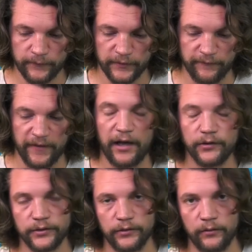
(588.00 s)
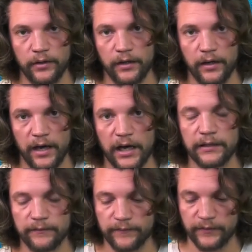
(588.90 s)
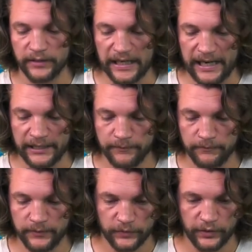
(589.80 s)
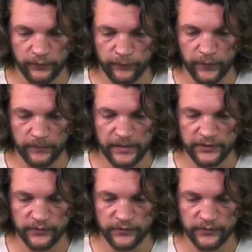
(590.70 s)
for the value of the item, confirm that